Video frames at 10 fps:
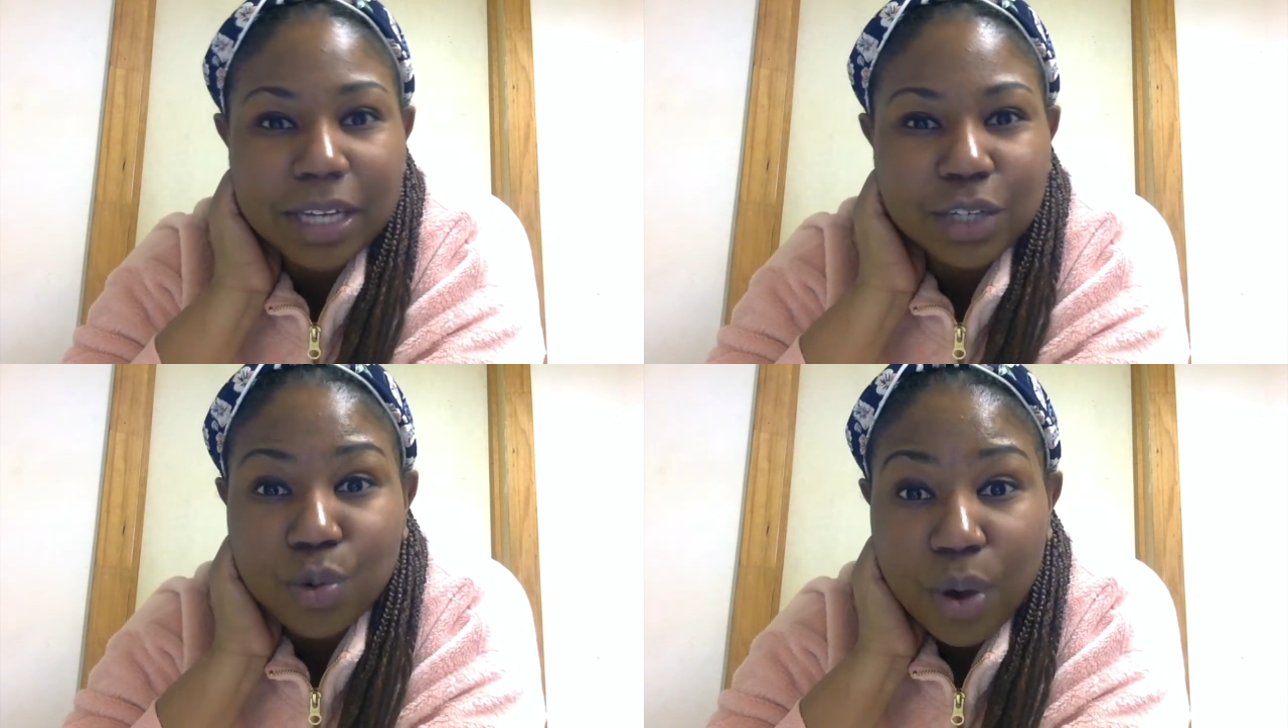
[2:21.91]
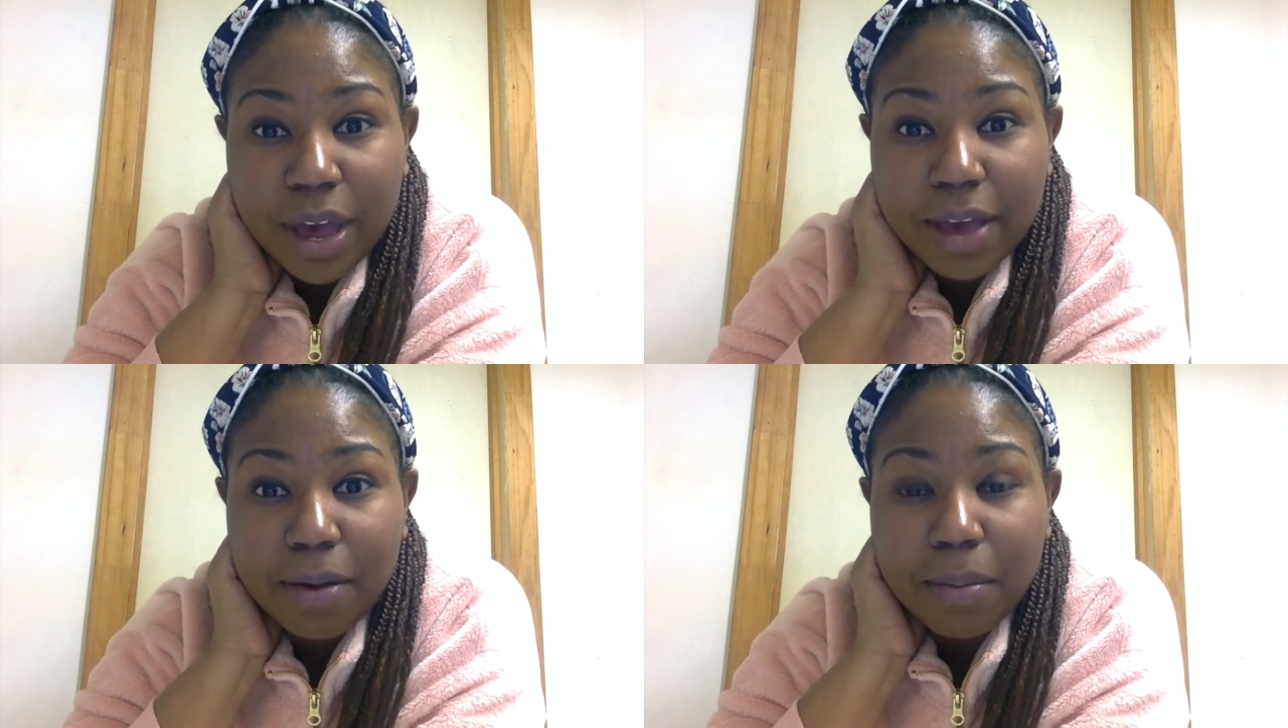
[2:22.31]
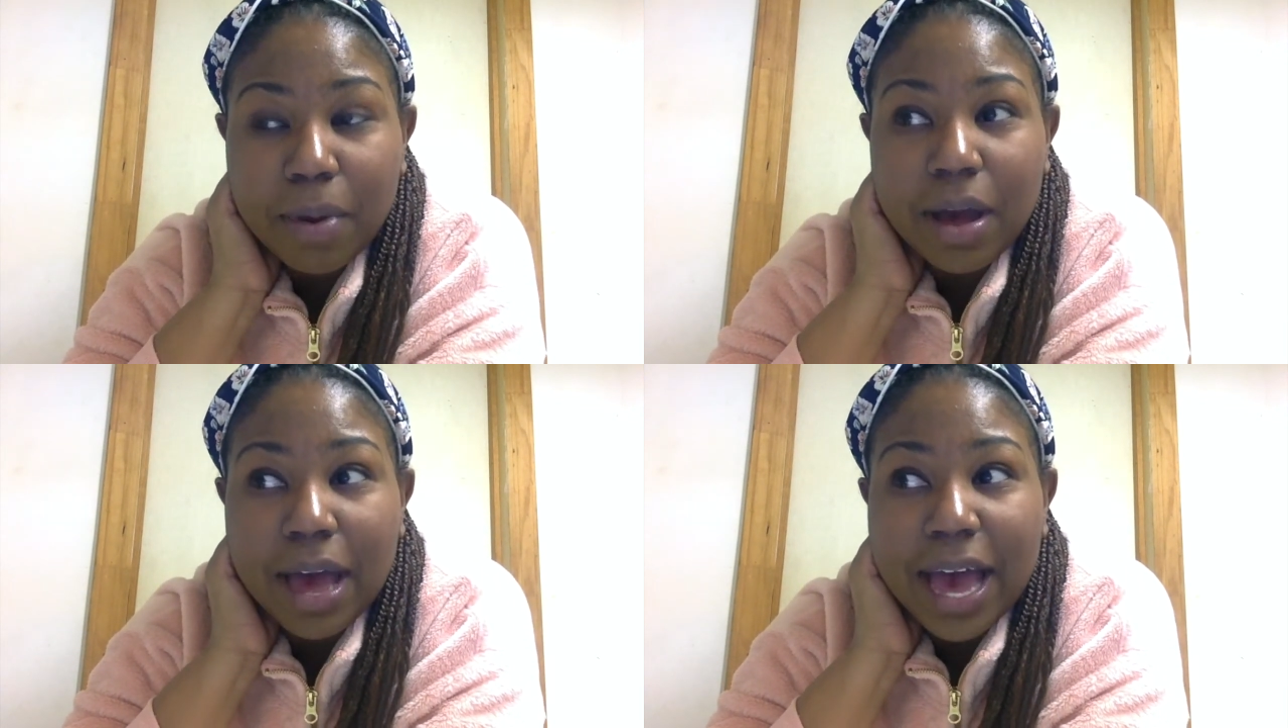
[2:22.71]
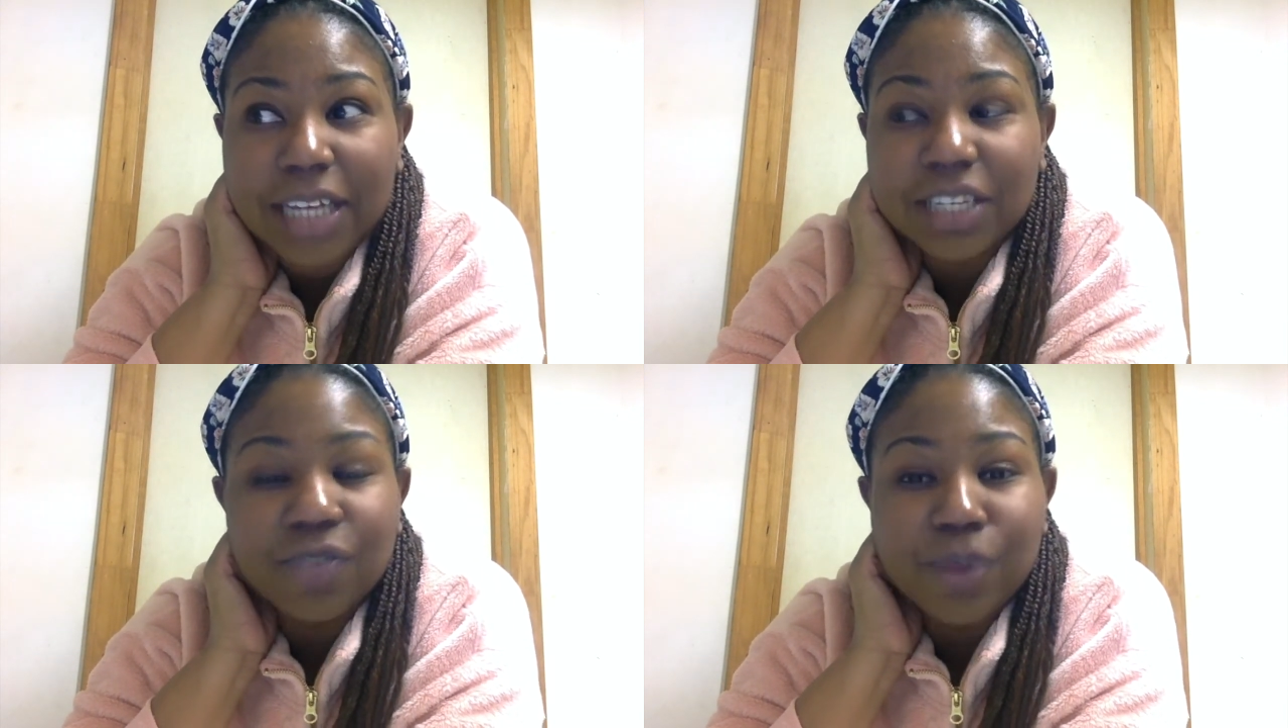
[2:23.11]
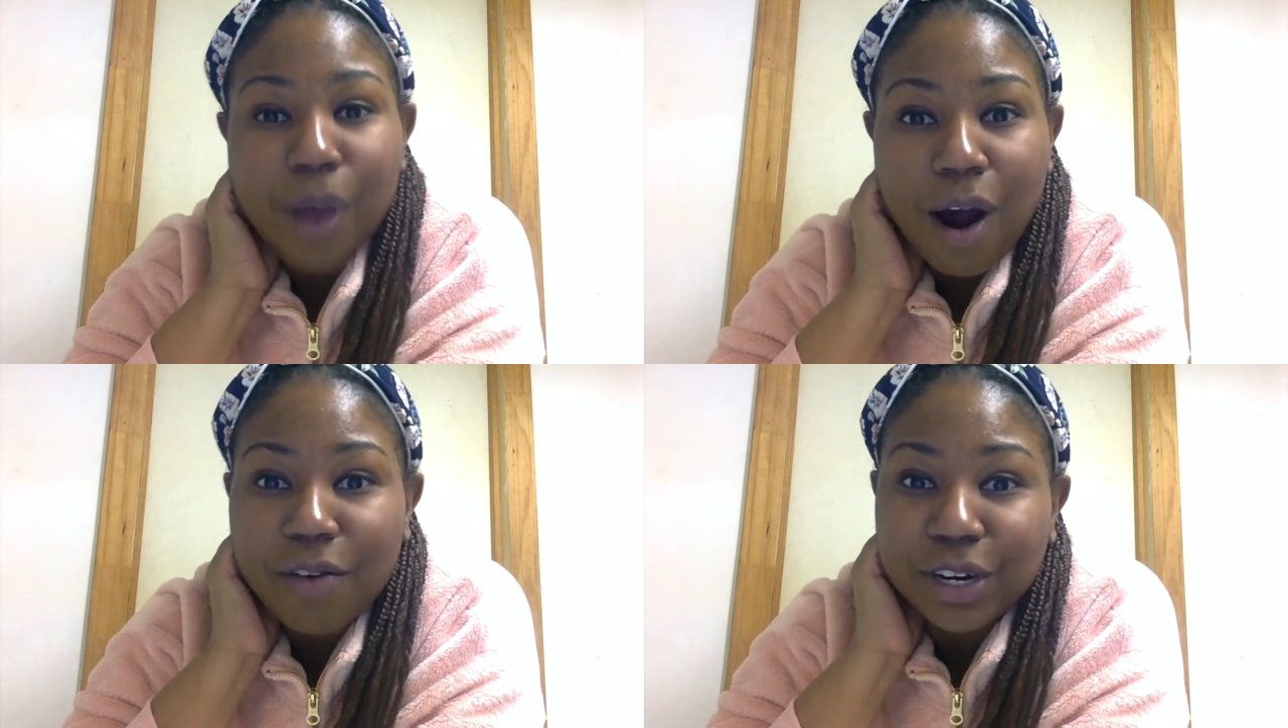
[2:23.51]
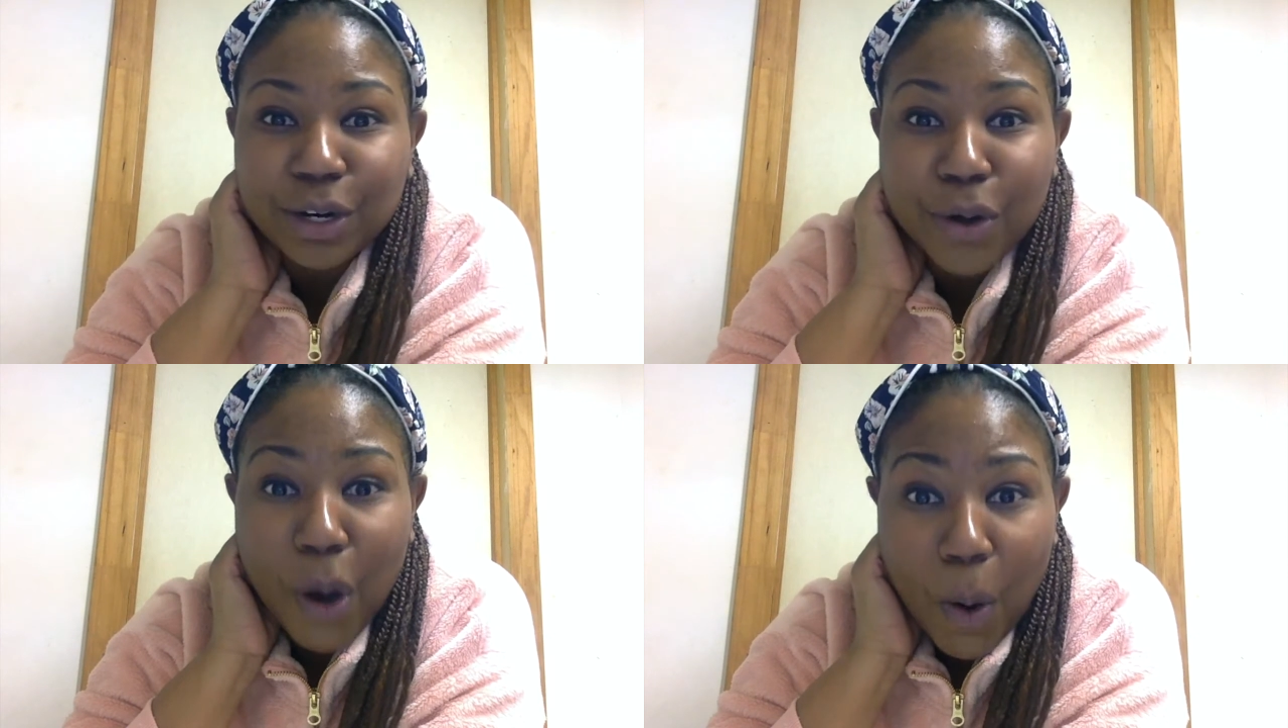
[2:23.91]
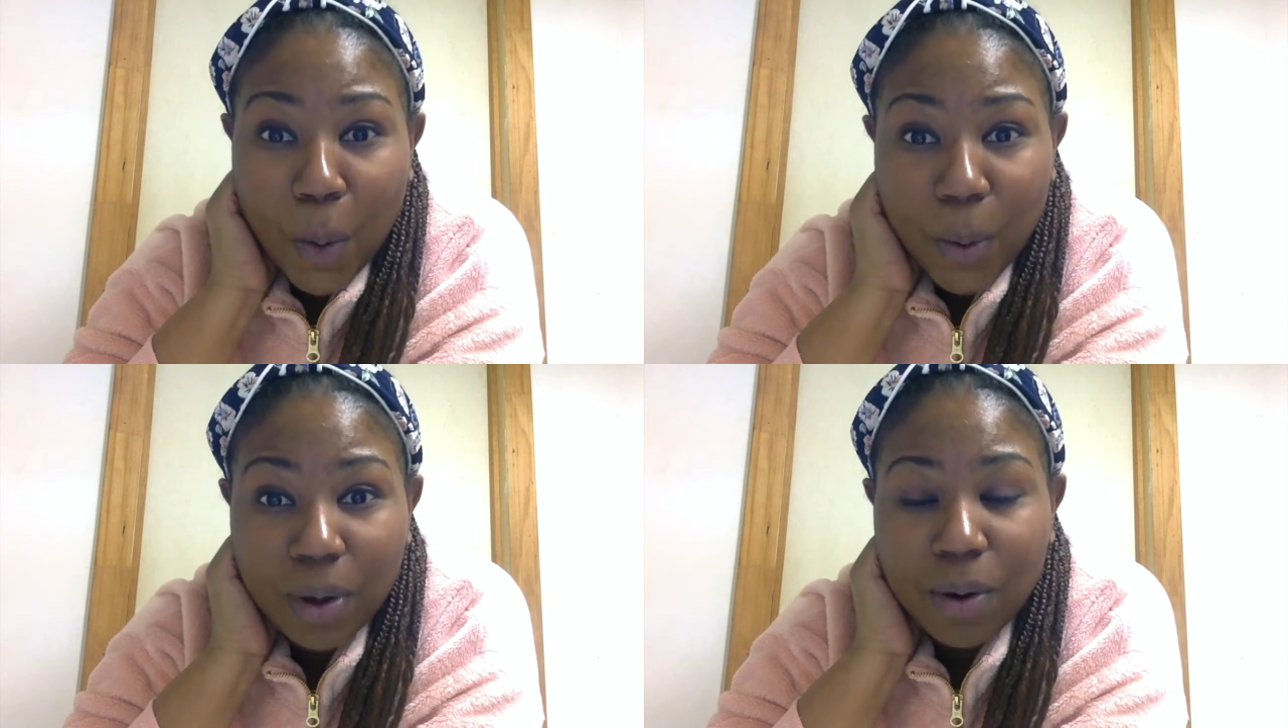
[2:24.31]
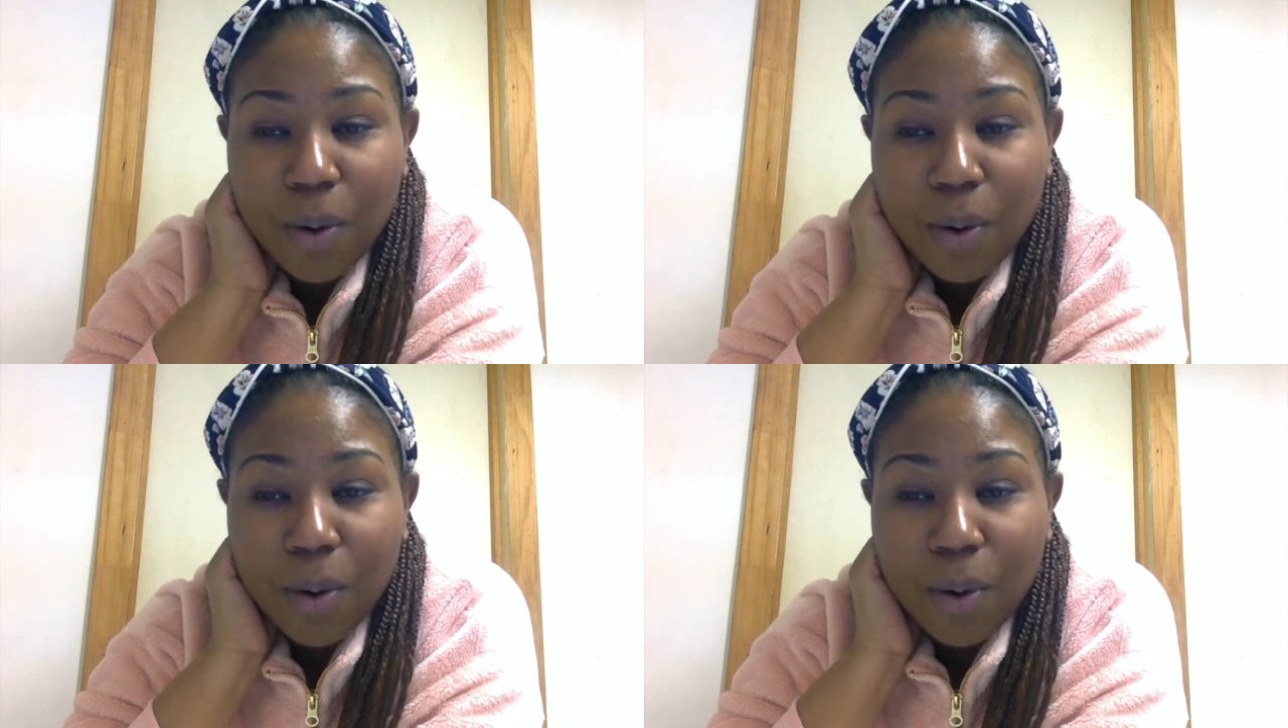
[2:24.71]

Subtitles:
to Him as if we already know,